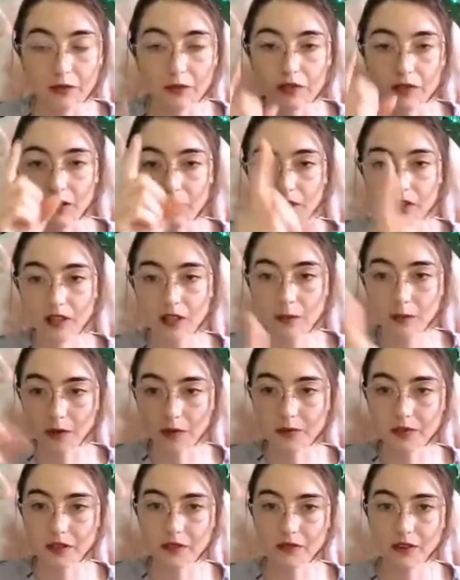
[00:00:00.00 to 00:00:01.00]
the
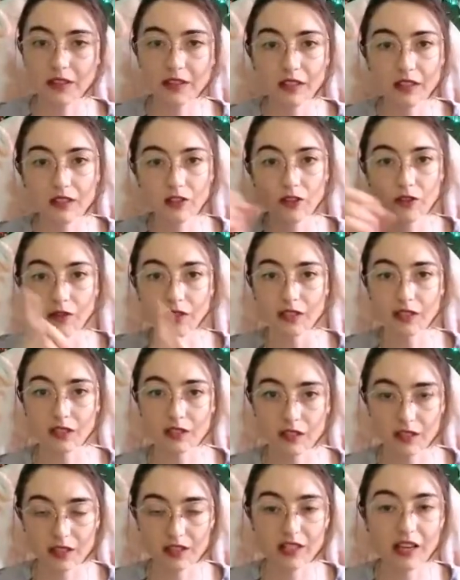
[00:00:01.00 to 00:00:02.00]
suburbs, the resident
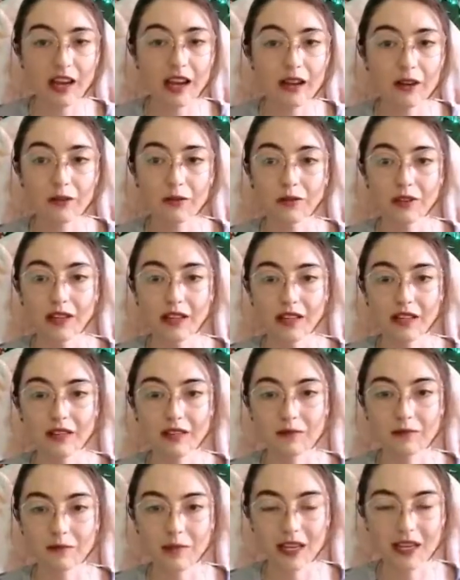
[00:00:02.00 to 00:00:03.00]
services, the town,
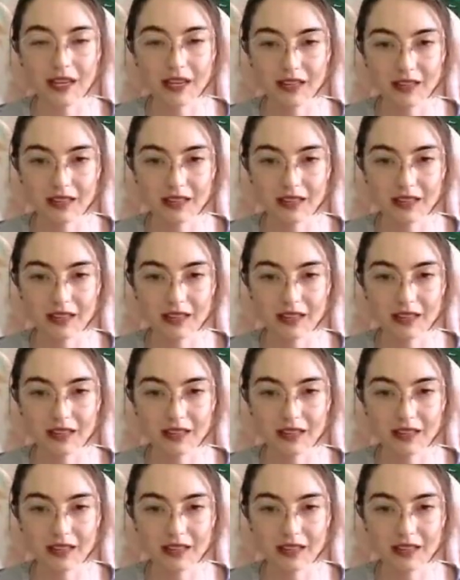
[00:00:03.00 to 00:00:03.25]
and making it